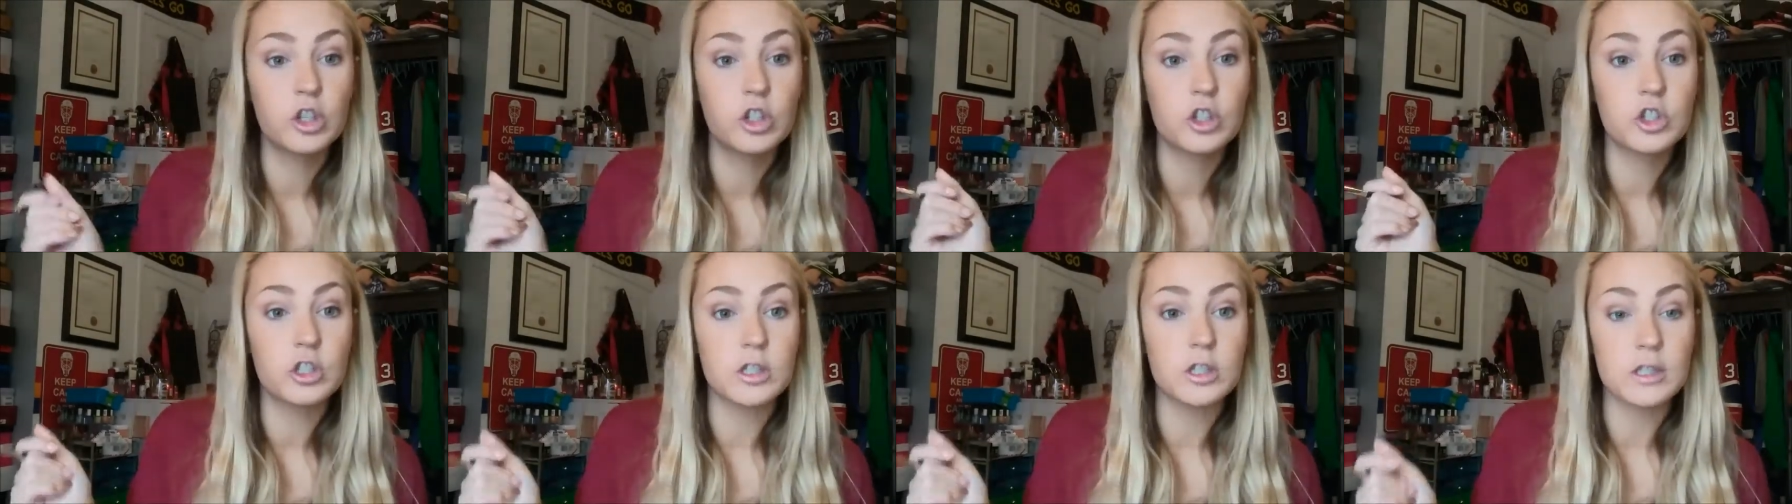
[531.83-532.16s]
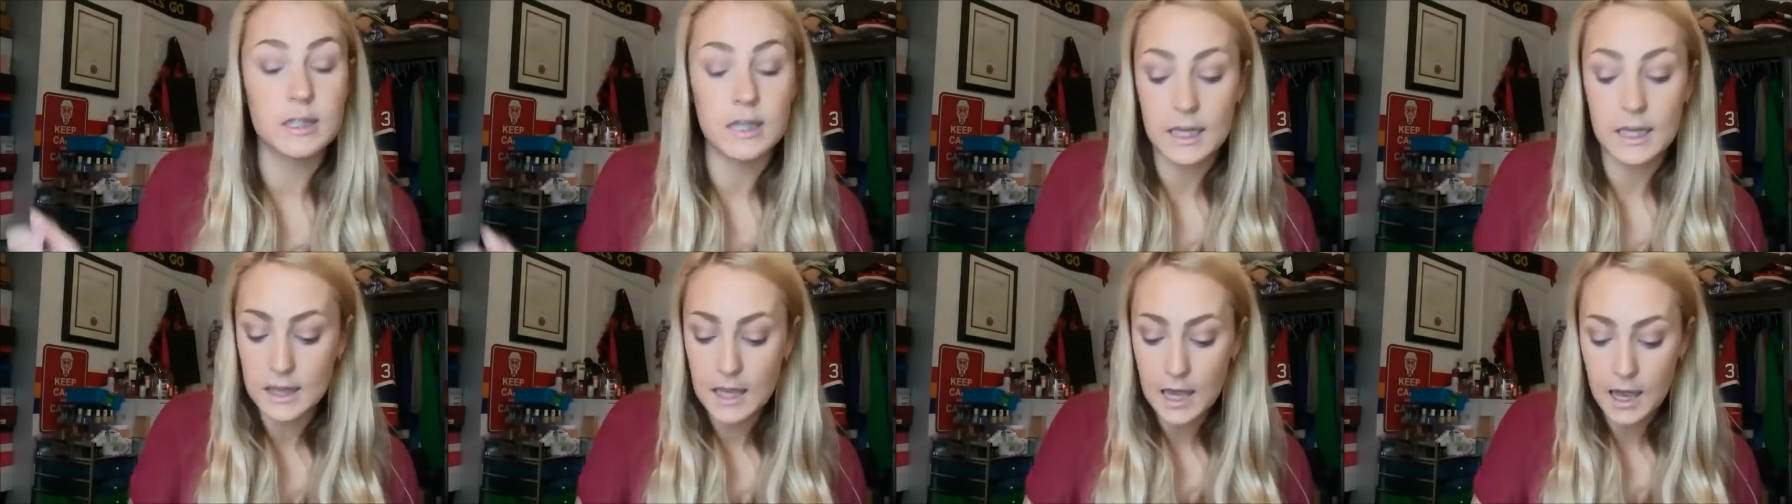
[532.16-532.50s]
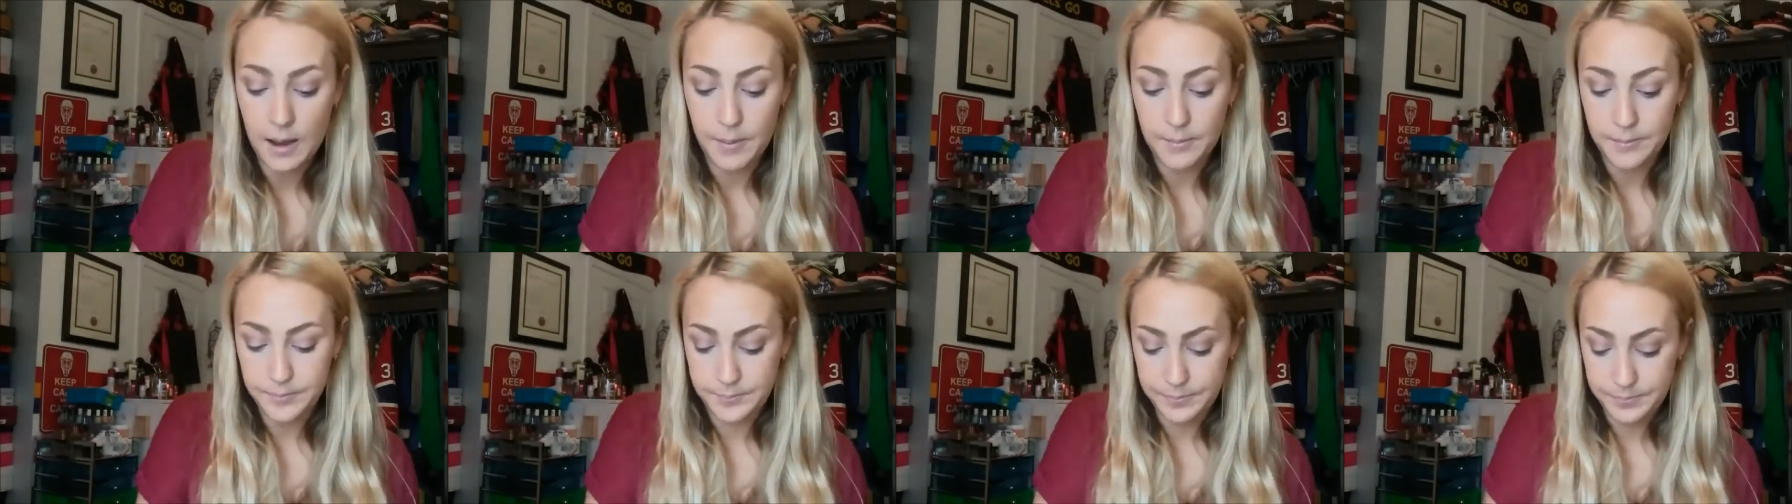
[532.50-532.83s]
just like
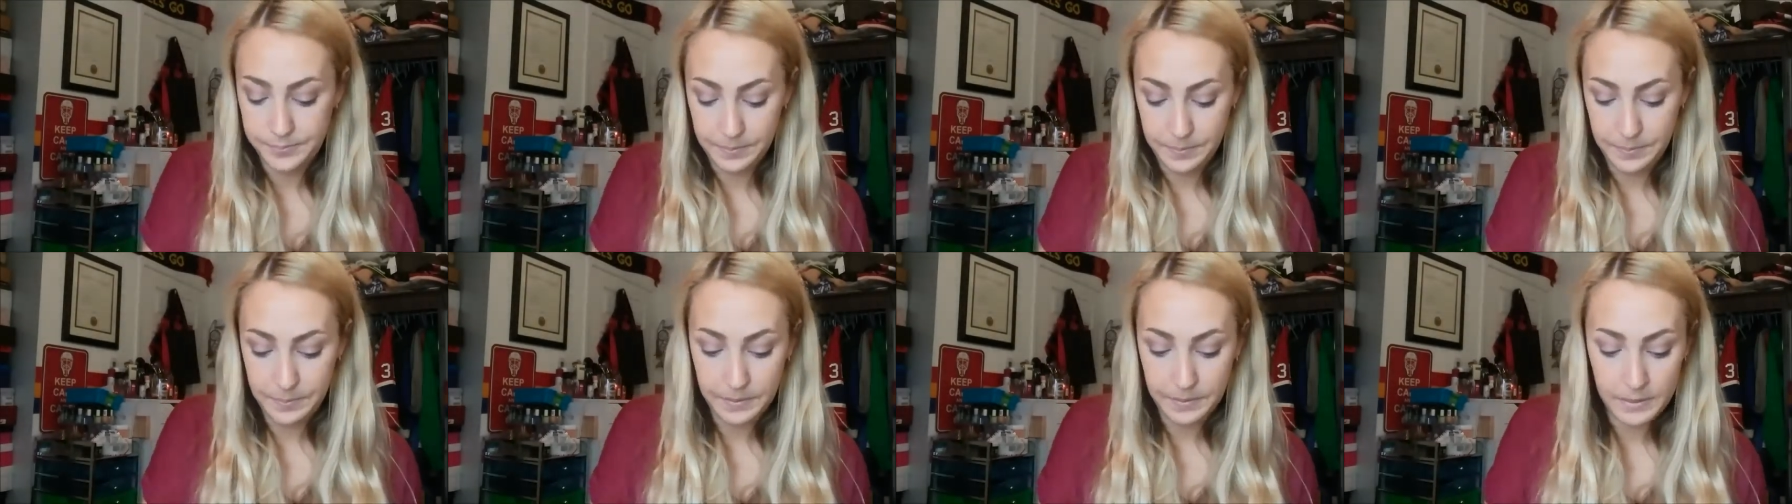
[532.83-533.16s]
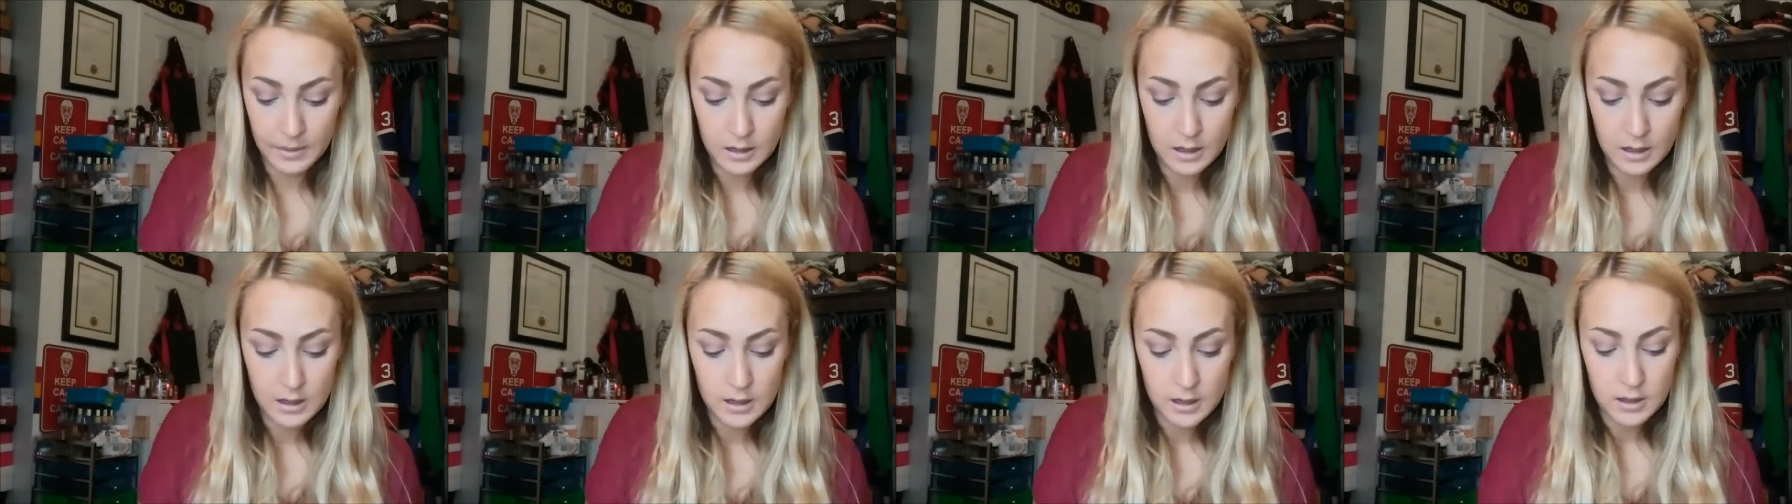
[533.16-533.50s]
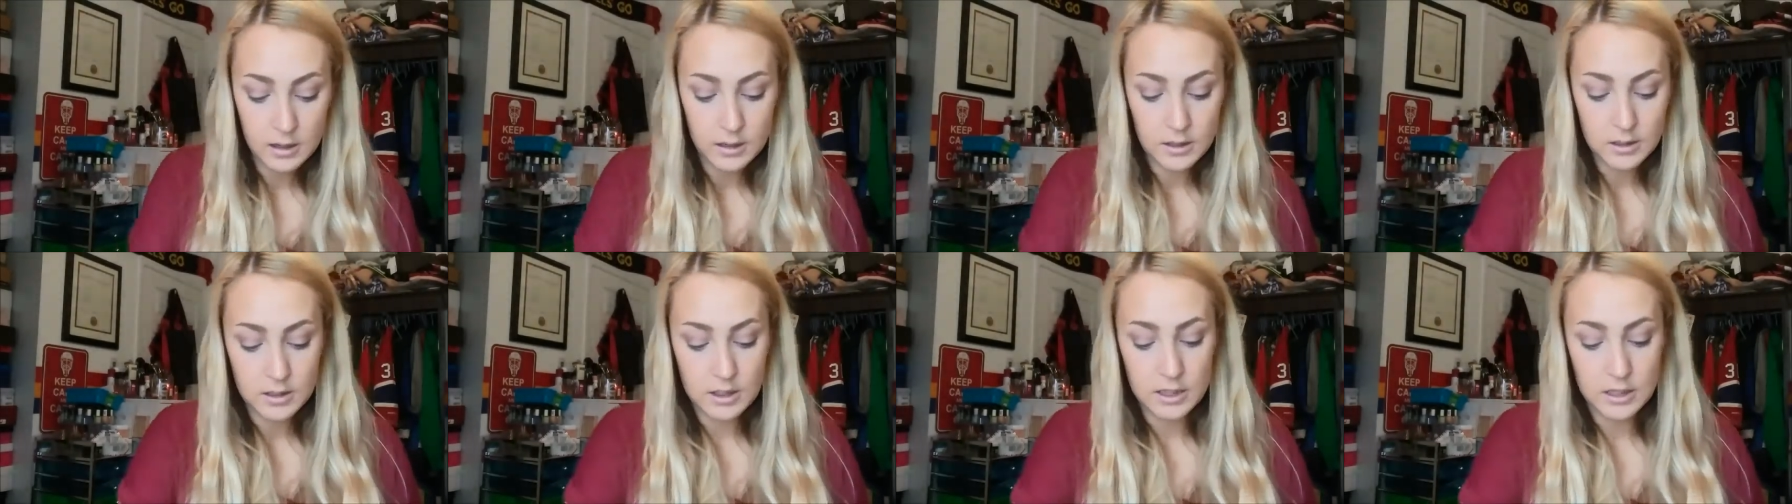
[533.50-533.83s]
that.
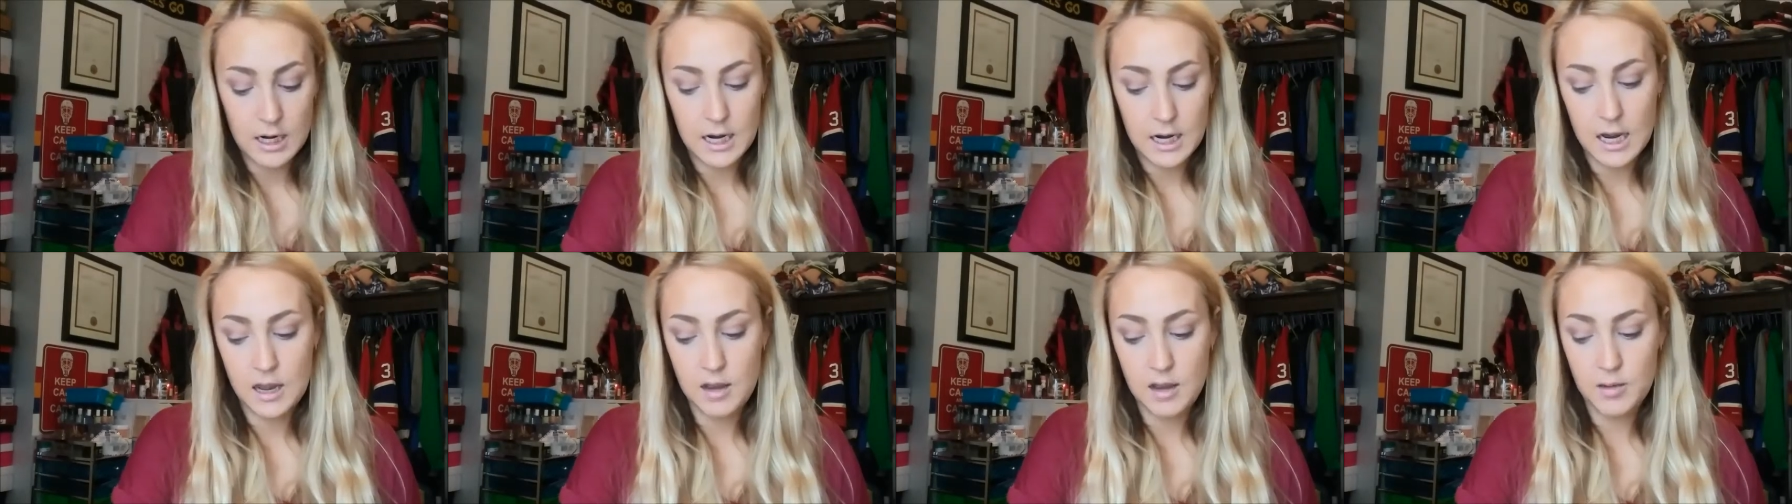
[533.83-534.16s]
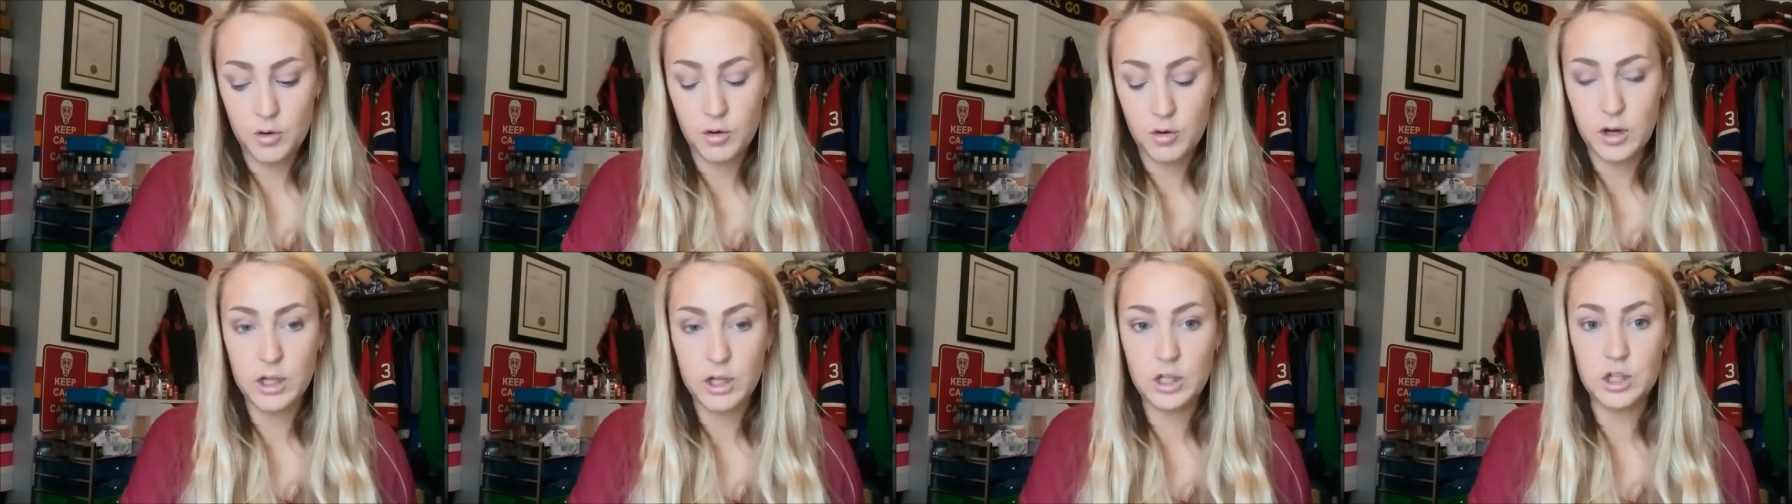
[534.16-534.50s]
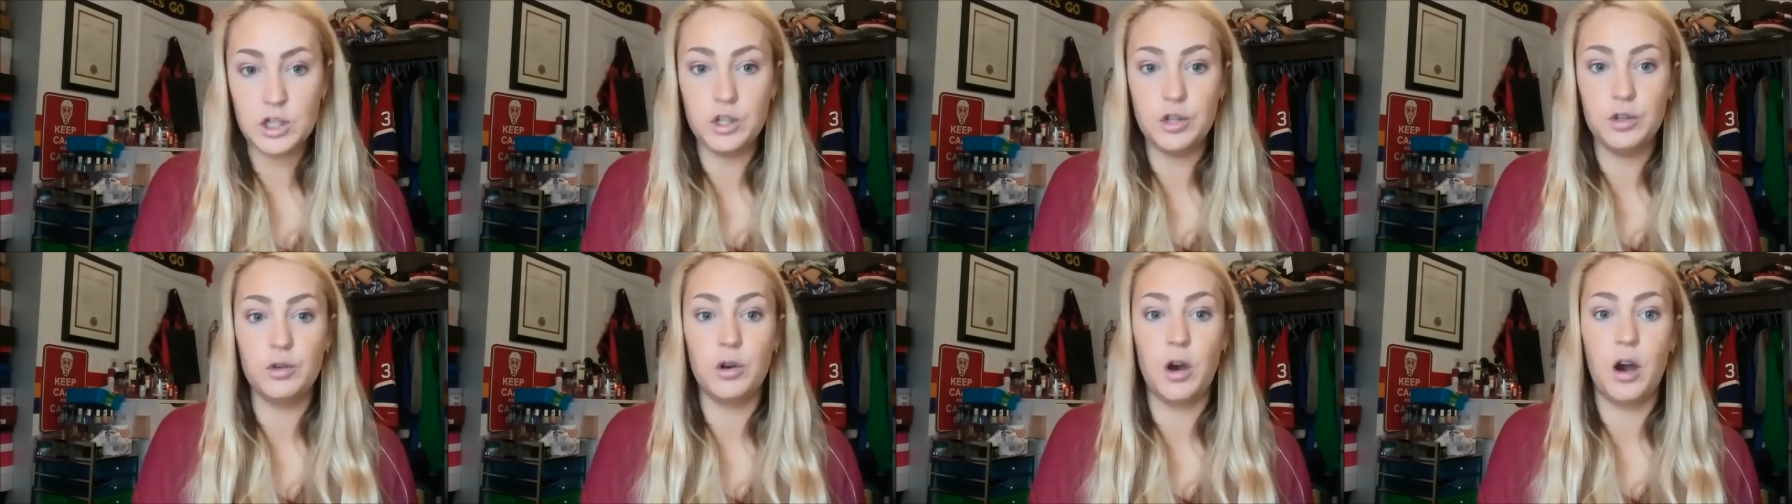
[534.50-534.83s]
So I am going
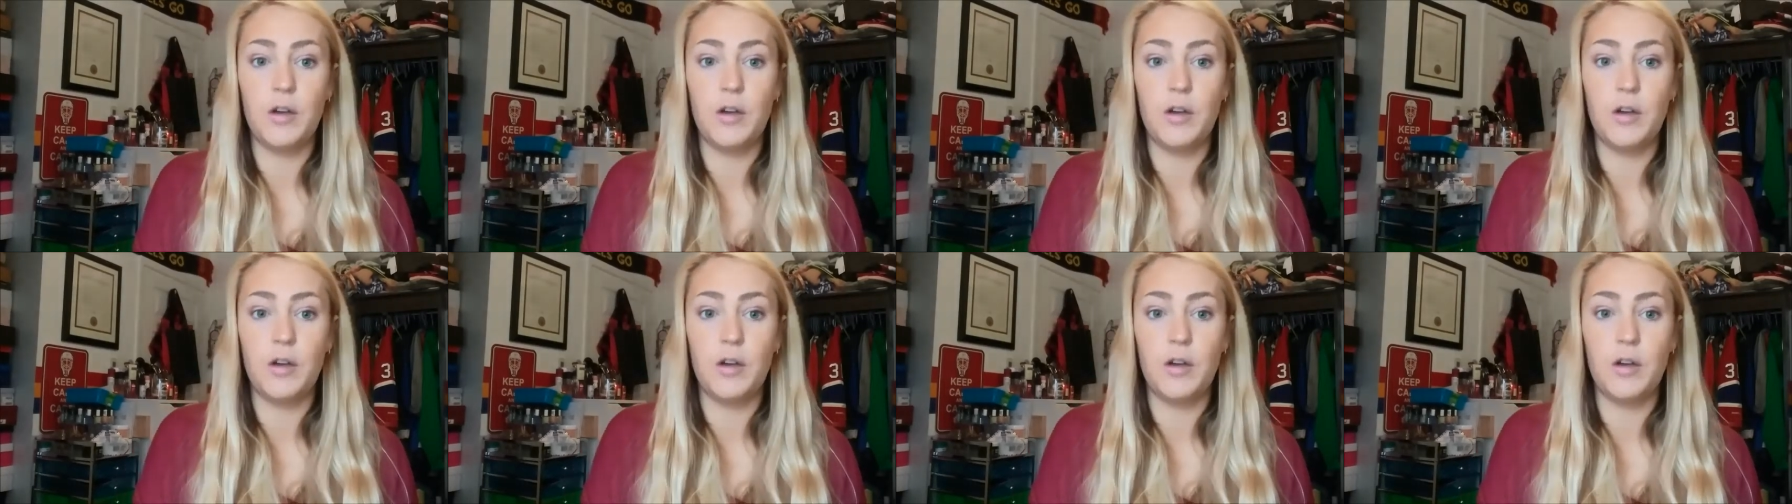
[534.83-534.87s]
to